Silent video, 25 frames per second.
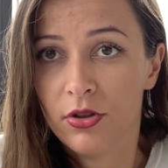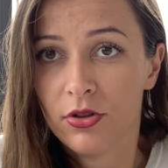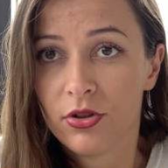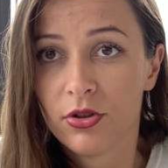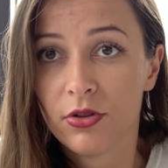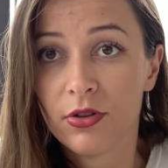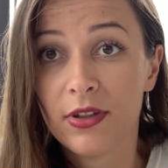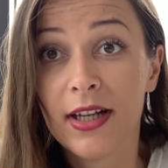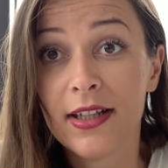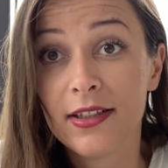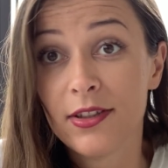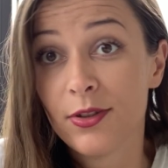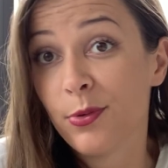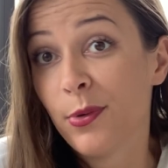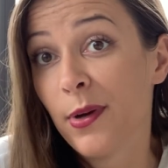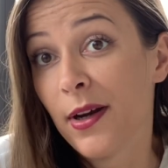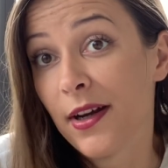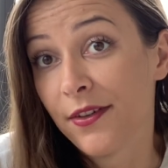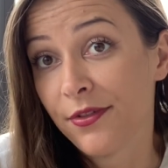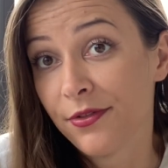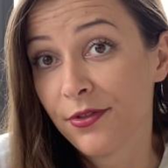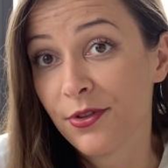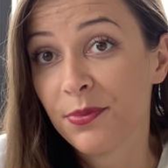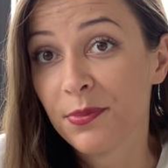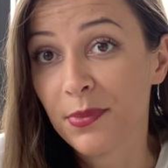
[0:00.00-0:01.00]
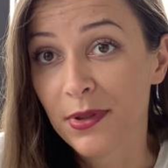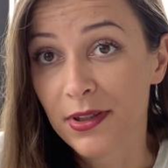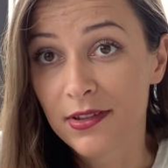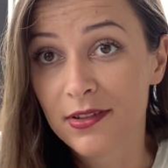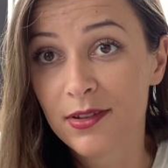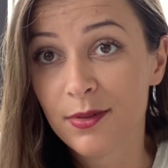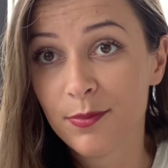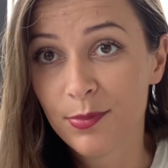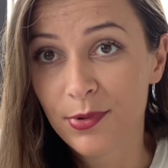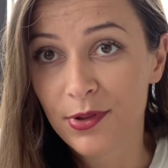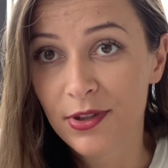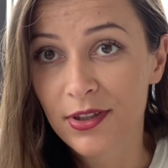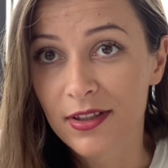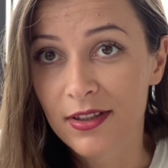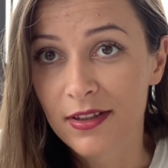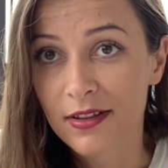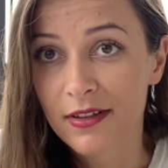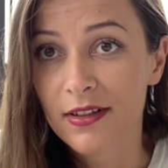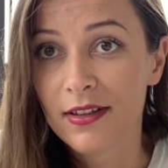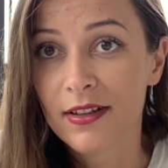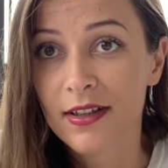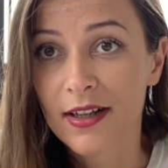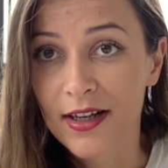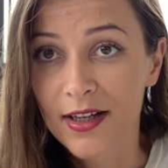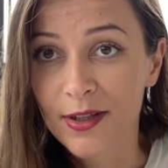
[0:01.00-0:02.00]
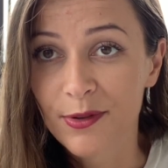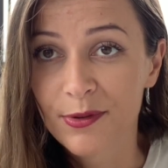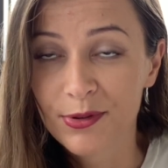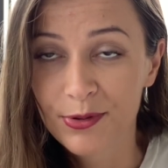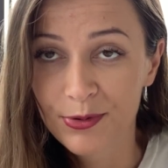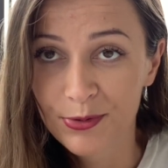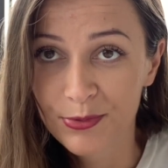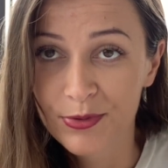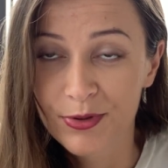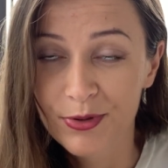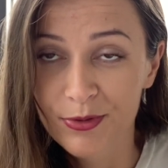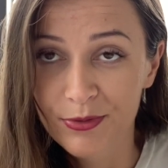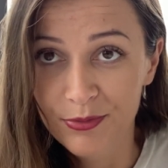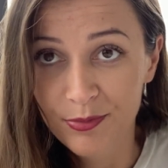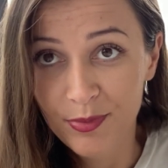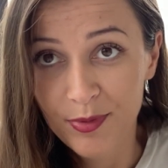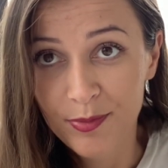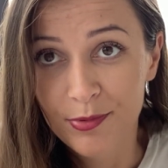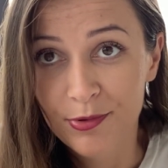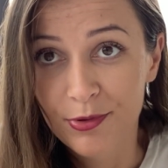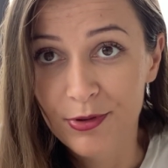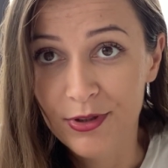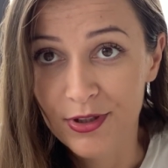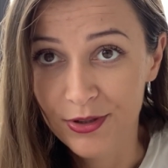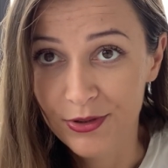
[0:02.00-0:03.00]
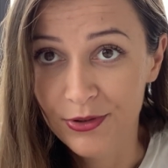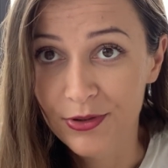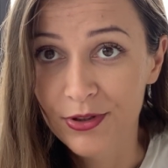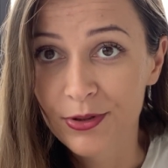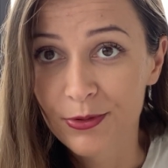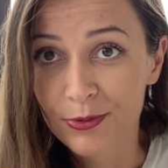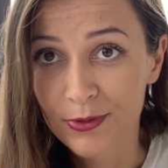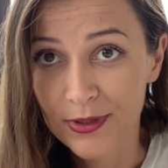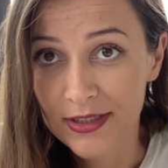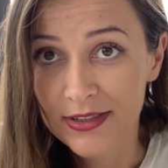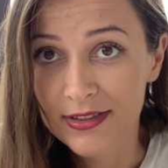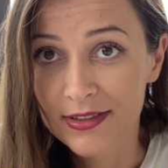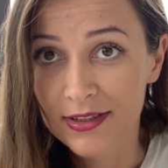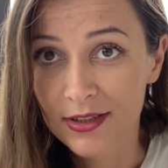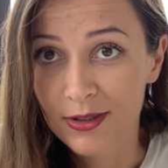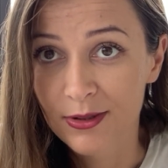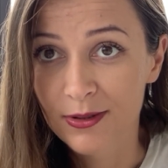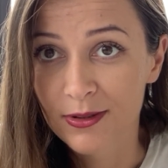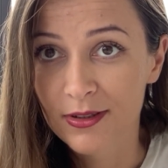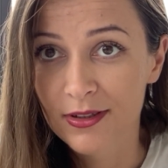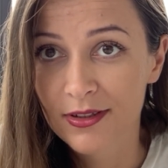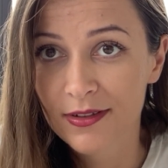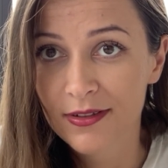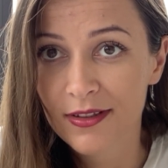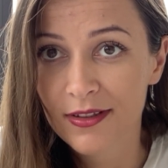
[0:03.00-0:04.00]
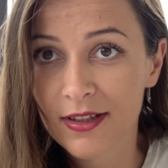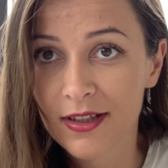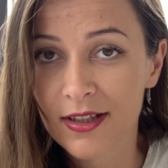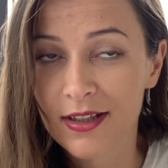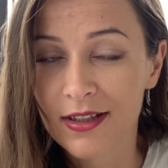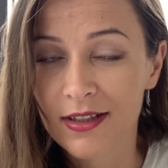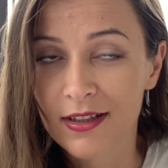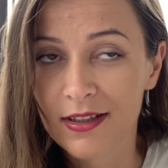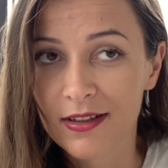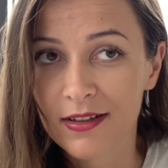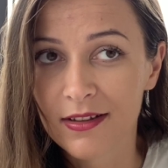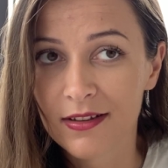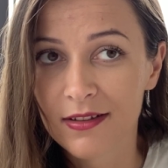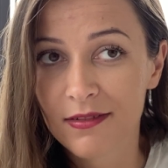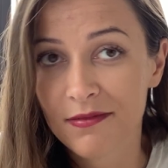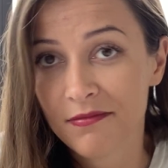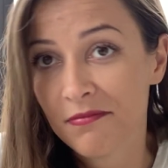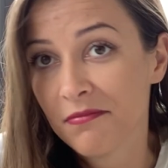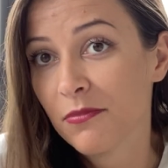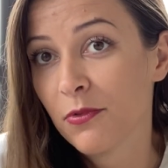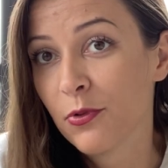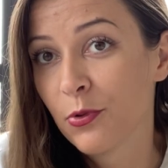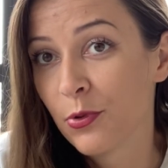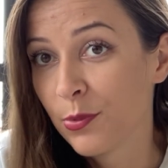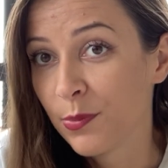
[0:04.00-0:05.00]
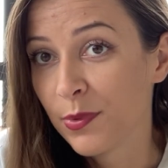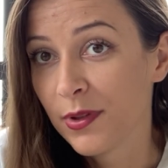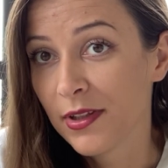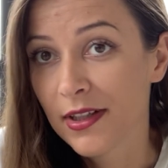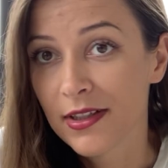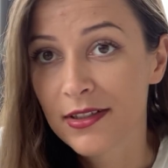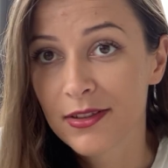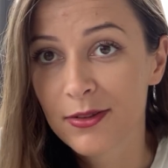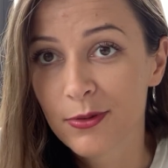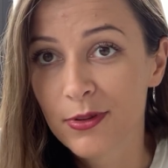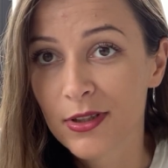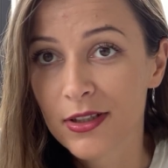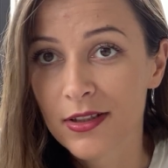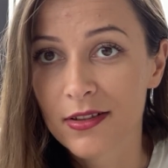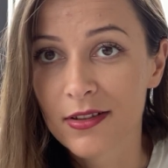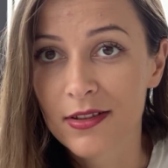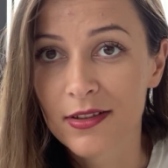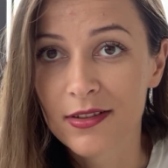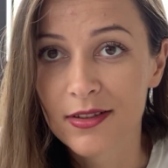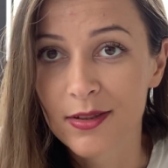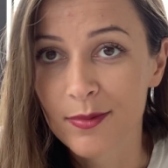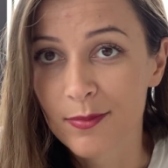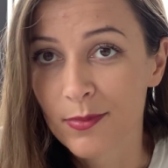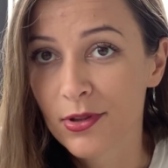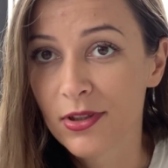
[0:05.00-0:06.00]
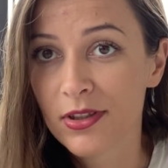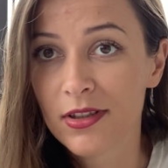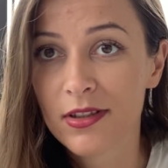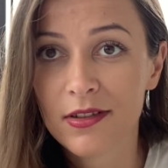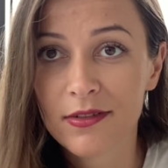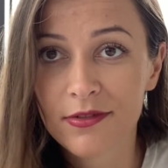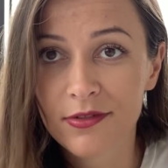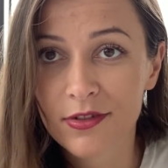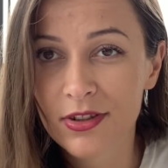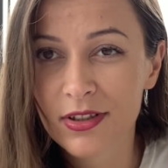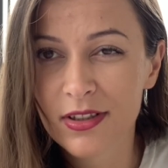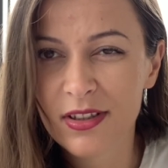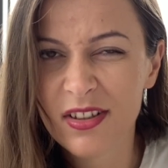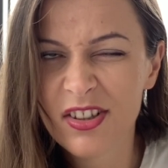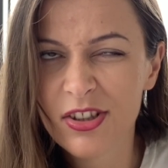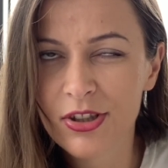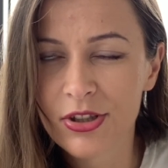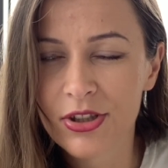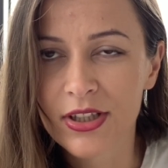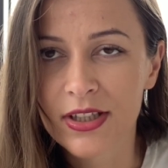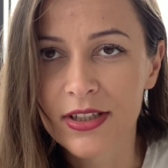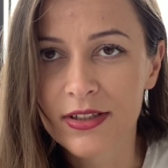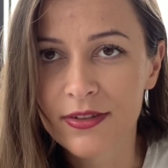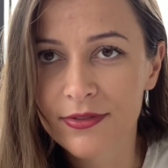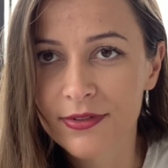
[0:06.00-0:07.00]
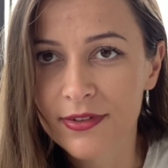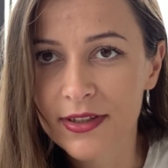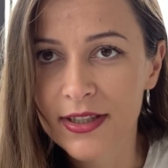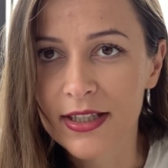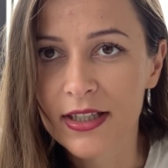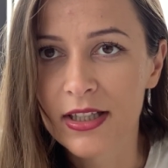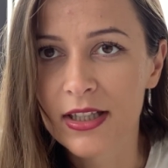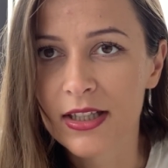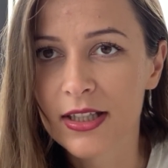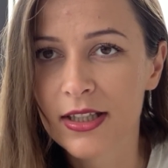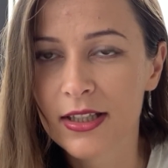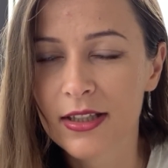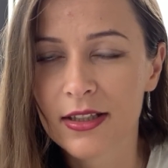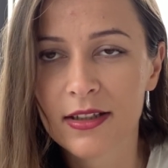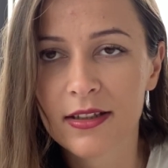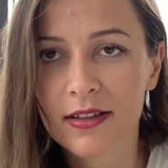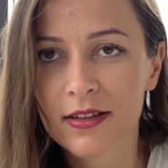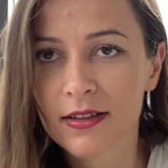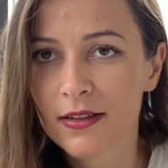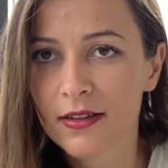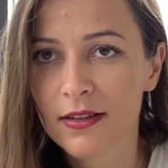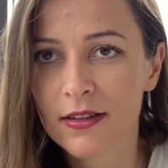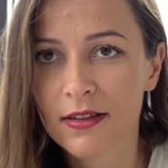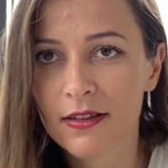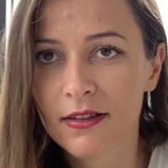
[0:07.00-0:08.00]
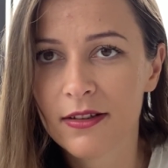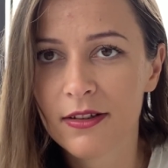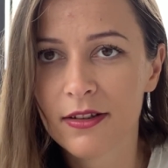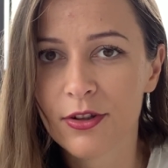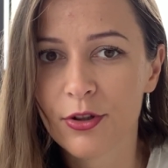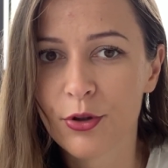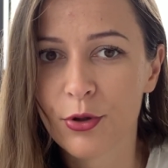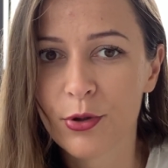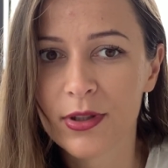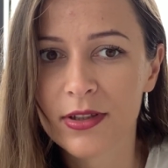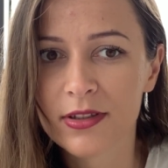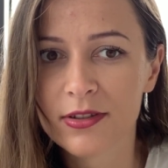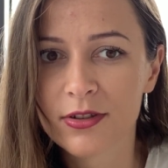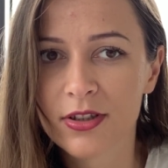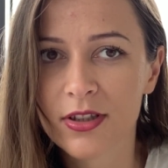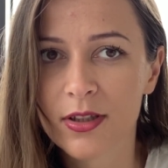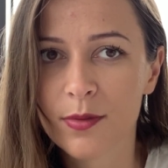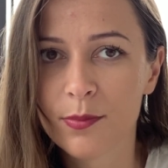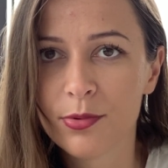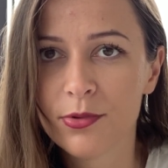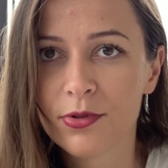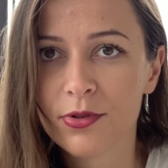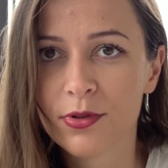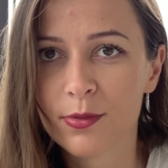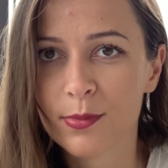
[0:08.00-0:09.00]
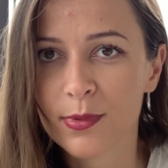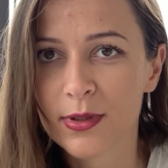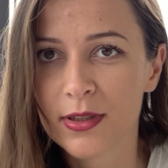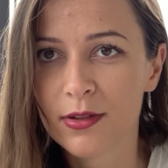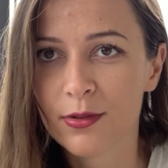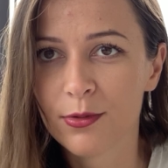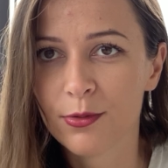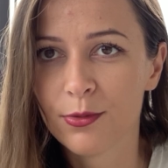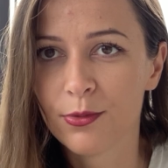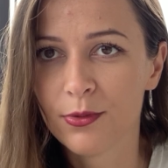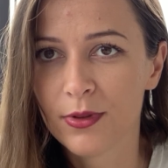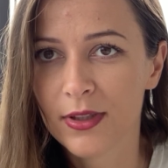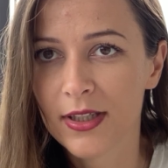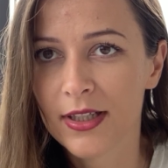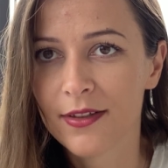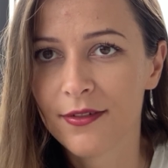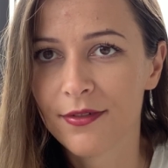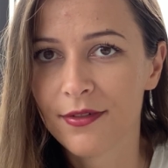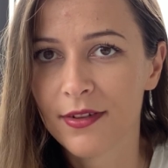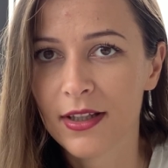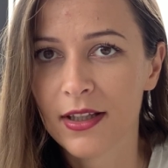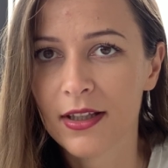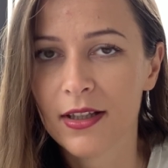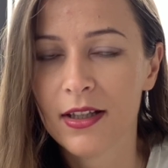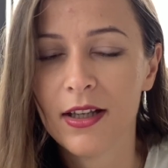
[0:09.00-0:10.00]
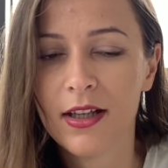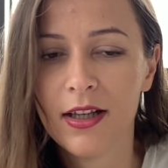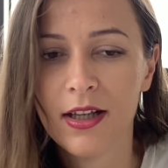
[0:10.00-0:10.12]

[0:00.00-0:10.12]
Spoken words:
So that's why for me it's important that I want to work with people who are going to execute. And would be nice to get a testimonial. If not, no, that's fine. Like, no one's gonna push nobody to do nothing.